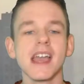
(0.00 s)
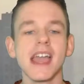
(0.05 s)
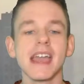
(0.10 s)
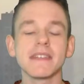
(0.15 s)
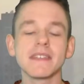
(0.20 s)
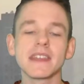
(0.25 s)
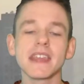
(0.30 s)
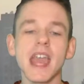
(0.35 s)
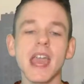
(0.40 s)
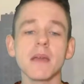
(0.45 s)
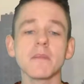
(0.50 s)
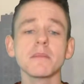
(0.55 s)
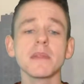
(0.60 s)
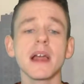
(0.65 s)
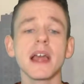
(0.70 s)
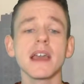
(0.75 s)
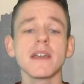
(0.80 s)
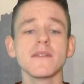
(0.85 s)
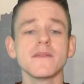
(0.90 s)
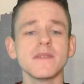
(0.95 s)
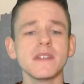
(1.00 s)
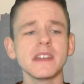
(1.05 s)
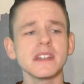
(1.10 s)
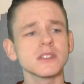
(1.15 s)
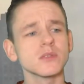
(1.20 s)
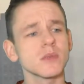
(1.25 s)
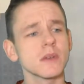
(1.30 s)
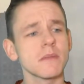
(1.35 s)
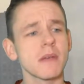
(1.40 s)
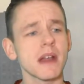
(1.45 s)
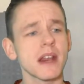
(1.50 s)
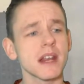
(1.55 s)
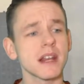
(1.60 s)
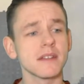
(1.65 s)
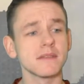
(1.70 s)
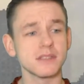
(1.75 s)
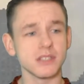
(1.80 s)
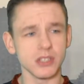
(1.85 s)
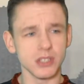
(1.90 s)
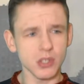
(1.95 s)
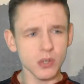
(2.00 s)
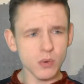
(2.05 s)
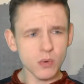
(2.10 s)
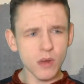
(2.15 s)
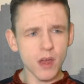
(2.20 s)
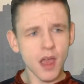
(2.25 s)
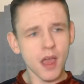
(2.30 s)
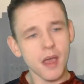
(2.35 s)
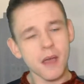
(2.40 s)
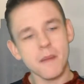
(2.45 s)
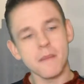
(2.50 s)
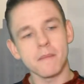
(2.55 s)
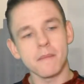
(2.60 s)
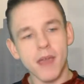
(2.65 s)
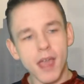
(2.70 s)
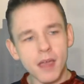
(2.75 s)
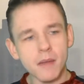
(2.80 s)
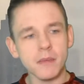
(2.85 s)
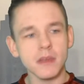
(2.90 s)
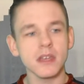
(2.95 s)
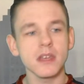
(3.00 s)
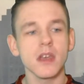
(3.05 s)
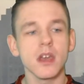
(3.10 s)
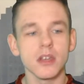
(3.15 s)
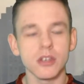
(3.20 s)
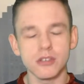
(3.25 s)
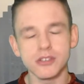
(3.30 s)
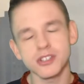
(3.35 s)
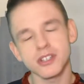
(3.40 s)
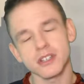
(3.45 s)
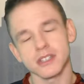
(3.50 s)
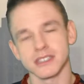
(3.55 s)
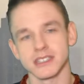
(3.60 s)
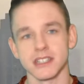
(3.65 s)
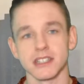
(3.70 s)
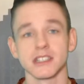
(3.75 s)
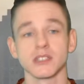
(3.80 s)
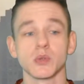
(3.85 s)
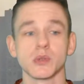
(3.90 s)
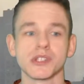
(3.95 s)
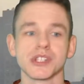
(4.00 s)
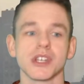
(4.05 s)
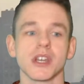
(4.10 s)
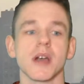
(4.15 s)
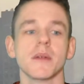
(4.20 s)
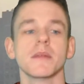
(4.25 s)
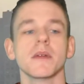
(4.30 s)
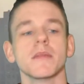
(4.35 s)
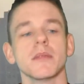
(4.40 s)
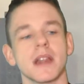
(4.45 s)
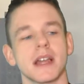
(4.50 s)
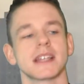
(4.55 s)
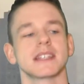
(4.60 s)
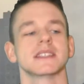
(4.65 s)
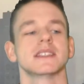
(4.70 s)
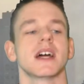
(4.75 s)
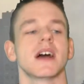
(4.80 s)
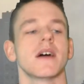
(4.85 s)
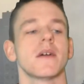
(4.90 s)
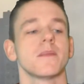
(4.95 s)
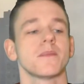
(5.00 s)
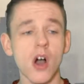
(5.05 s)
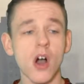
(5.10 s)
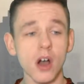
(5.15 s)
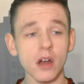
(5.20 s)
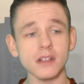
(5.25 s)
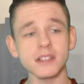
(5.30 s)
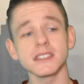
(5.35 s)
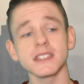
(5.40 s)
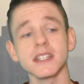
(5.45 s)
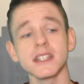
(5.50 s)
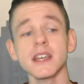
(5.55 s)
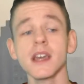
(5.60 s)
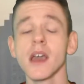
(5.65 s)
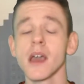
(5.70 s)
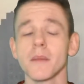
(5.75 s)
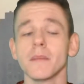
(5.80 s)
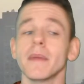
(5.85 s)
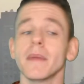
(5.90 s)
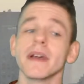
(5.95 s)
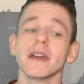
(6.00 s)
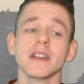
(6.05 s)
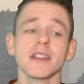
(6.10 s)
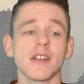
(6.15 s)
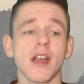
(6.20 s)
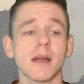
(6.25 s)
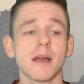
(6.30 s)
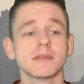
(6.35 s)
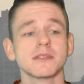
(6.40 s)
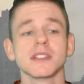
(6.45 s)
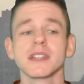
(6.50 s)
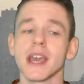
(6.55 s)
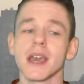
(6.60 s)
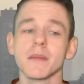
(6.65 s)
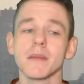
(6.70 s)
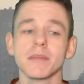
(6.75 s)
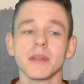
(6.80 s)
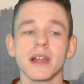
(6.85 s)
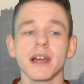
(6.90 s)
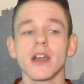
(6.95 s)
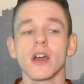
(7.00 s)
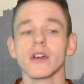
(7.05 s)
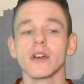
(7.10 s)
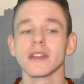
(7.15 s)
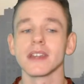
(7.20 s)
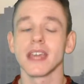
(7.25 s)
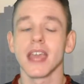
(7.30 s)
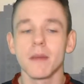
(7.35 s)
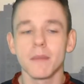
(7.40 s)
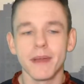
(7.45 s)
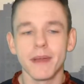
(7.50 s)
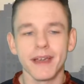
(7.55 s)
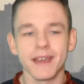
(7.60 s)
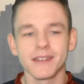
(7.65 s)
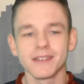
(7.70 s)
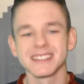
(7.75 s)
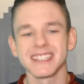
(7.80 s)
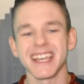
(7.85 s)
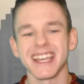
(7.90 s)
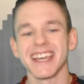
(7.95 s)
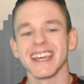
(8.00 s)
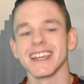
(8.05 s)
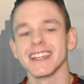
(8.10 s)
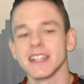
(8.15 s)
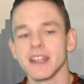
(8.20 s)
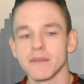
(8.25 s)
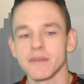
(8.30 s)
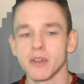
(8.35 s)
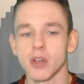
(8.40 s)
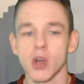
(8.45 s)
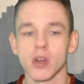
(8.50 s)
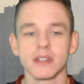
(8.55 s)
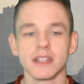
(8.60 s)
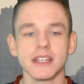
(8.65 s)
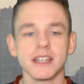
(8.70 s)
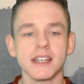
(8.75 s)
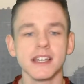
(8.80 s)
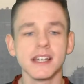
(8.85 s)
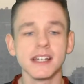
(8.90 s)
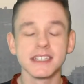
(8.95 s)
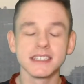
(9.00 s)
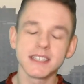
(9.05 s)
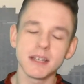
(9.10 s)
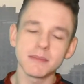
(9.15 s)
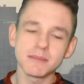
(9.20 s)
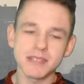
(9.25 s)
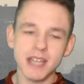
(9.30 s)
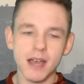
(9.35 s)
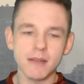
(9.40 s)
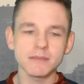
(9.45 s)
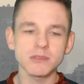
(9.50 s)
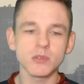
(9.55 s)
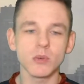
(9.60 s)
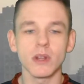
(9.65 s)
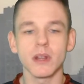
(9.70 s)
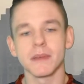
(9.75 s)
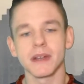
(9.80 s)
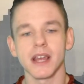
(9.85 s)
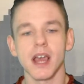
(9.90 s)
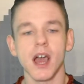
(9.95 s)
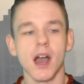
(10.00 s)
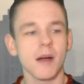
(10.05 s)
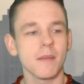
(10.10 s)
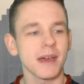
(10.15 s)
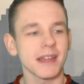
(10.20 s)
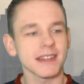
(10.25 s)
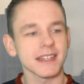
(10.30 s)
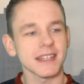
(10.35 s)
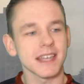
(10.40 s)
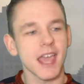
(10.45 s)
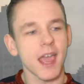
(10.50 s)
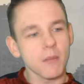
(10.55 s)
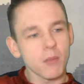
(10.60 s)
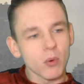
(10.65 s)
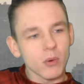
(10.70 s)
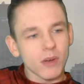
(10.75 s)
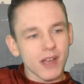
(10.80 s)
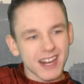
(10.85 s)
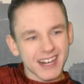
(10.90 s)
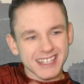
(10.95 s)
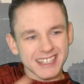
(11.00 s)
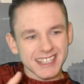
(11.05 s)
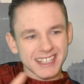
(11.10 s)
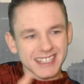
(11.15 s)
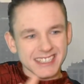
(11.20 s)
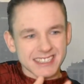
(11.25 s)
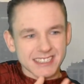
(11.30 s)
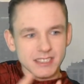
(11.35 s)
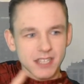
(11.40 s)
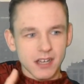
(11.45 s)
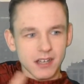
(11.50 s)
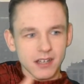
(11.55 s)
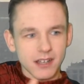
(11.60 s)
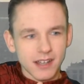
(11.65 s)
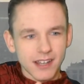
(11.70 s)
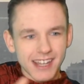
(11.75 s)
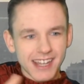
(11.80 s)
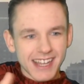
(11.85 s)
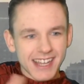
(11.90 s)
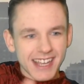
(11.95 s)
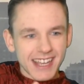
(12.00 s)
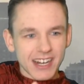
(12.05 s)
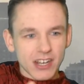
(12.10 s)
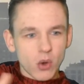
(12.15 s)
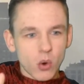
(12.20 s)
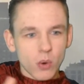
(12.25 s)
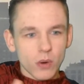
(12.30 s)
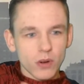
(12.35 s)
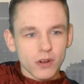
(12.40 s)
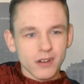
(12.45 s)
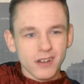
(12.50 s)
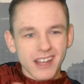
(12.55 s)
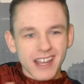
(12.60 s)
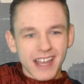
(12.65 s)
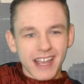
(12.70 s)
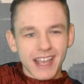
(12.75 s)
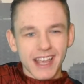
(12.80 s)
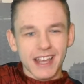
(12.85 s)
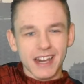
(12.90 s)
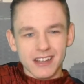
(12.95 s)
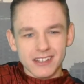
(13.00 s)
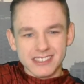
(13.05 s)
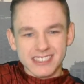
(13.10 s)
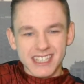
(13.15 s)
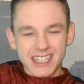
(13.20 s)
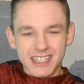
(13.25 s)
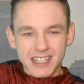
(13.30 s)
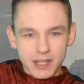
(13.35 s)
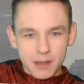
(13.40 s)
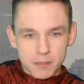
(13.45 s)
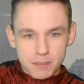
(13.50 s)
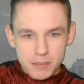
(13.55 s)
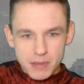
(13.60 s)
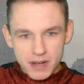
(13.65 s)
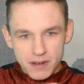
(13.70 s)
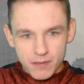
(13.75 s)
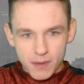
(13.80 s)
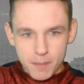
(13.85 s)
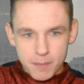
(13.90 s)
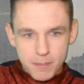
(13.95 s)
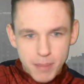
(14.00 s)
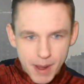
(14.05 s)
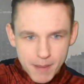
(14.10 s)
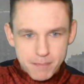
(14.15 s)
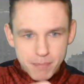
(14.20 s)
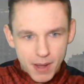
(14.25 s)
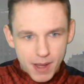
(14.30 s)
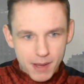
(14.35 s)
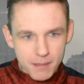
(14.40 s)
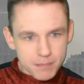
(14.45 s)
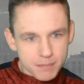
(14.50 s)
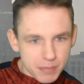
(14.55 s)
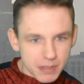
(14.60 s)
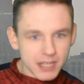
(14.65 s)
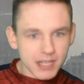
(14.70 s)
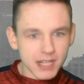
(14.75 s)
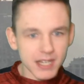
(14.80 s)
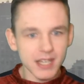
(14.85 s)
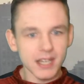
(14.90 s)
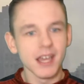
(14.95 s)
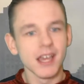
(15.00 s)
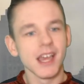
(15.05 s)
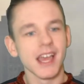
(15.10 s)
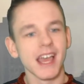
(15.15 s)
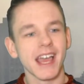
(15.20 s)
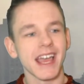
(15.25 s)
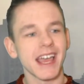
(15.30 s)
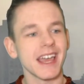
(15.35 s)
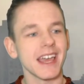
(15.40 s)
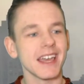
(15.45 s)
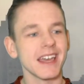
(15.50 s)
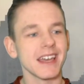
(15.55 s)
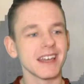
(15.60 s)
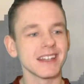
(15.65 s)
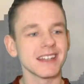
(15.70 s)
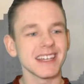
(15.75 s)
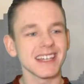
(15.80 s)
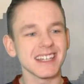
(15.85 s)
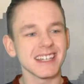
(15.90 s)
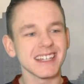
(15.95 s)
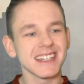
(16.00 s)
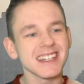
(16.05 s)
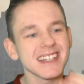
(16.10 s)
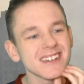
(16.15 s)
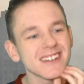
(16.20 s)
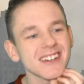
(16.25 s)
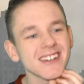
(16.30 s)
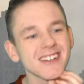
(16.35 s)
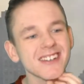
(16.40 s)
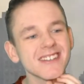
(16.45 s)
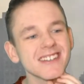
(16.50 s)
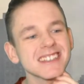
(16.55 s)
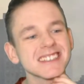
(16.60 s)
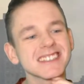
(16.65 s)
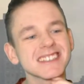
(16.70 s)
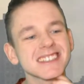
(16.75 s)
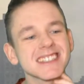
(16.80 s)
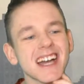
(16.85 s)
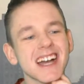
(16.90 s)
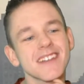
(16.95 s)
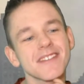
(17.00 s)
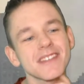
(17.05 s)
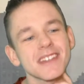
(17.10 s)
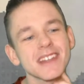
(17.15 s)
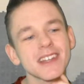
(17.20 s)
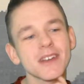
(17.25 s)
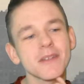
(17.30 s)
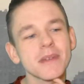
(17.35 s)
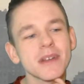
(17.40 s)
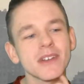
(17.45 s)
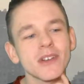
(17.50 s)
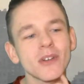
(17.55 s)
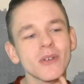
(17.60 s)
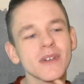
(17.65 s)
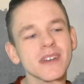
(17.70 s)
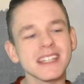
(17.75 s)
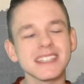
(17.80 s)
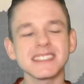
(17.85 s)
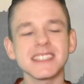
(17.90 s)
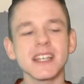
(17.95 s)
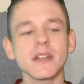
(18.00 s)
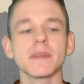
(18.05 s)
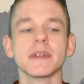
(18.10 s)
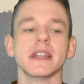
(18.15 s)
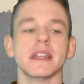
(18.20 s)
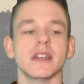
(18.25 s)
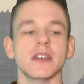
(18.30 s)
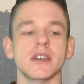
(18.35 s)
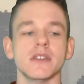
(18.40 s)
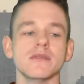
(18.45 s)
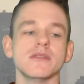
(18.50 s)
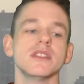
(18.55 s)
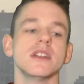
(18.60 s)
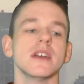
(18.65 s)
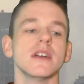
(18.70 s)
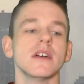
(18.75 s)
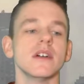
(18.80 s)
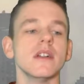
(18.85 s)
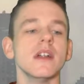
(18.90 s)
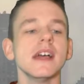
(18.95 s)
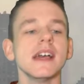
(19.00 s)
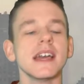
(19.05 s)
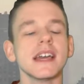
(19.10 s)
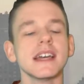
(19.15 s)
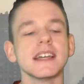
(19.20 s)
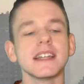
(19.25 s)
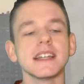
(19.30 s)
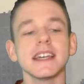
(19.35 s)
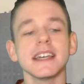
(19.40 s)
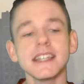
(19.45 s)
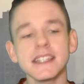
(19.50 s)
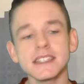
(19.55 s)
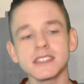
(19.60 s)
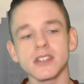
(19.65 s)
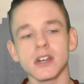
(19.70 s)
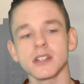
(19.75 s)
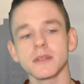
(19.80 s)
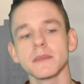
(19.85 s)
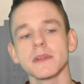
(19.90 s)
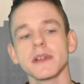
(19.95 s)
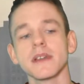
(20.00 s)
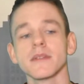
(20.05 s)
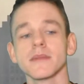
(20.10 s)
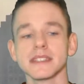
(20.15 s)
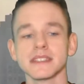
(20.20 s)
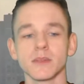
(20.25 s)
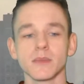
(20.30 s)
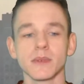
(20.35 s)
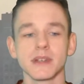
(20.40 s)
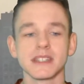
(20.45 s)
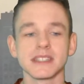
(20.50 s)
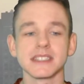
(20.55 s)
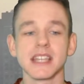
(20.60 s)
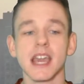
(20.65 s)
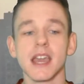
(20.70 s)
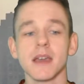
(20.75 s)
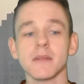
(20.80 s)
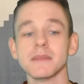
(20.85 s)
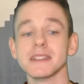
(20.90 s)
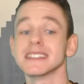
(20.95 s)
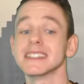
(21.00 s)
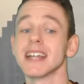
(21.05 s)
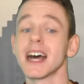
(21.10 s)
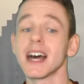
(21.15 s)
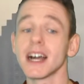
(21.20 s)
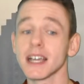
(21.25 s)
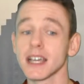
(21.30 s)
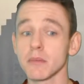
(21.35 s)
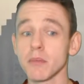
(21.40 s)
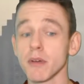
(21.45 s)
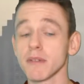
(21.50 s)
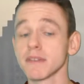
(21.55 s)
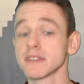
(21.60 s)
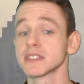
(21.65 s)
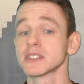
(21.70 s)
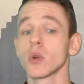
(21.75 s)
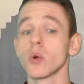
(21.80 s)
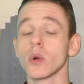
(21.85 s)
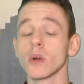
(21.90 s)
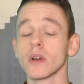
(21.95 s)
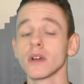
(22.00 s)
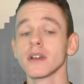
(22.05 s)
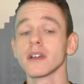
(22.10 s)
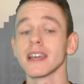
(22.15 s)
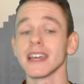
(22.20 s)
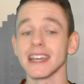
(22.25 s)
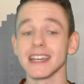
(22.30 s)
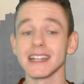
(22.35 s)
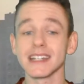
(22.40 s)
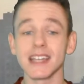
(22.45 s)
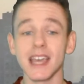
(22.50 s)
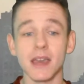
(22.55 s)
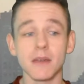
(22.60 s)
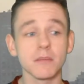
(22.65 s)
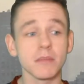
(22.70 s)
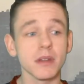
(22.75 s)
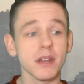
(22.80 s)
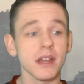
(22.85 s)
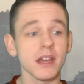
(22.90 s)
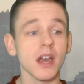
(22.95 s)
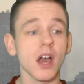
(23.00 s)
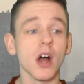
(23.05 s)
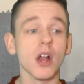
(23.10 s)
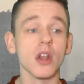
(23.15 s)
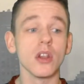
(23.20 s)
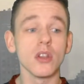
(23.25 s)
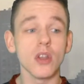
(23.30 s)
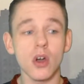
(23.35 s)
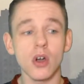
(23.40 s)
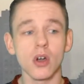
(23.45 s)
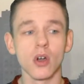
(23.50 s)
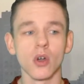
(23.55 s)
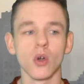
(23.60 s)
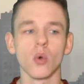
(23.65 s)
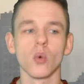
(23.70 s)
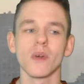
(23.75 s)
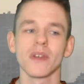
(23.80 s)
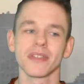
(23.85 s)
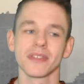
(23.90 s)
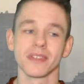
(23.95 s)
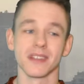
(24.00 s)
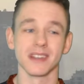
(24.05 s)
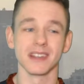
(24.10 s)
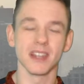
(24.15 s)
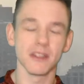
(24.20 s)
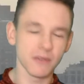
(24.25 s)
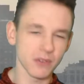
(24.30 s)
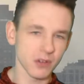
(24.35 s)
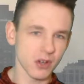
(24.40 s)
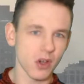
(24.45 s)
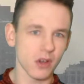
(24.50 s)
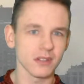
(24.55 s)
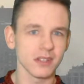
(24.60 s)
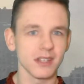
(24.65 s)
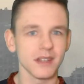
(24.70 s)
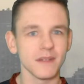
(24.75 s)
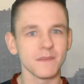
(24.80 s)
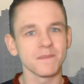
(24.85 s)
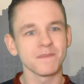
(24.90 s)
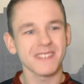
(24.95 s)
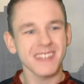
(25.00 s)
If the gameplay feels repetitive to you, maybe you should consider switching up your playing style. Honestly, my only gripes with the gameplay are the camera angles and difficulty. Sometimes while I'm in combat, the camera will kind of get like stuck in a corner and I'll take like a bit of a pop beating, and I don't know, it's kind of a little bit annoying. It's not really a huge deal. It is ultimately a reason why this game does not get a perfect score in gameplay, along with the difficulty.